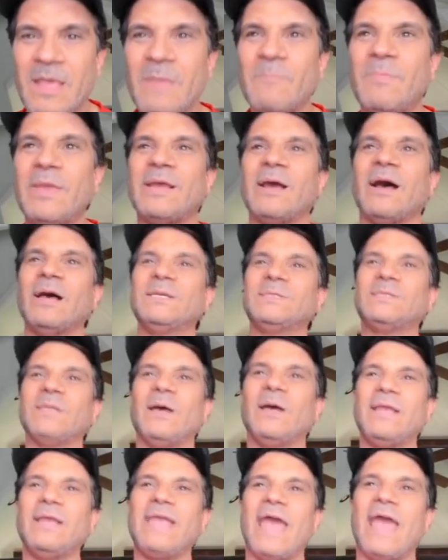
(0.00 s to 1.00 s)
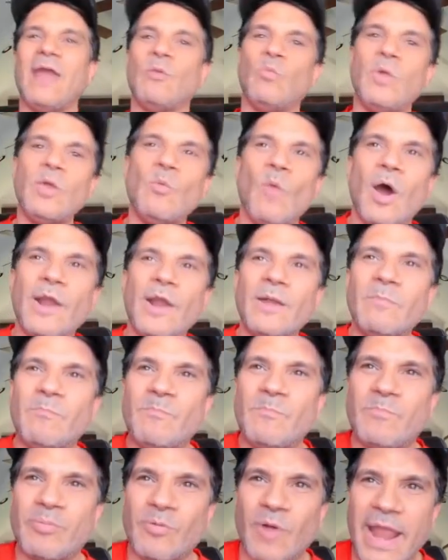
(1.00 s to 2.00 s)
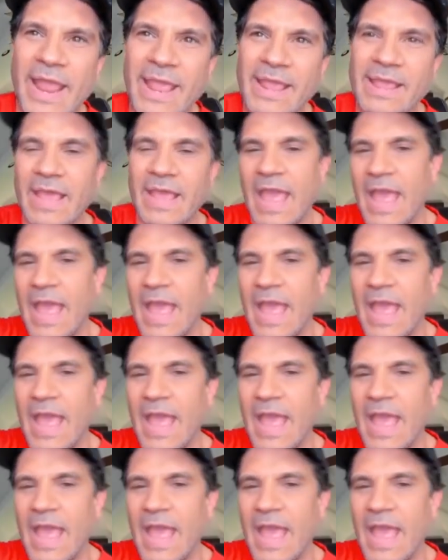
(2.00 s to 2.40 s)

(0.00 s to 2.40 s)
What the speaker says: Because again, we want to break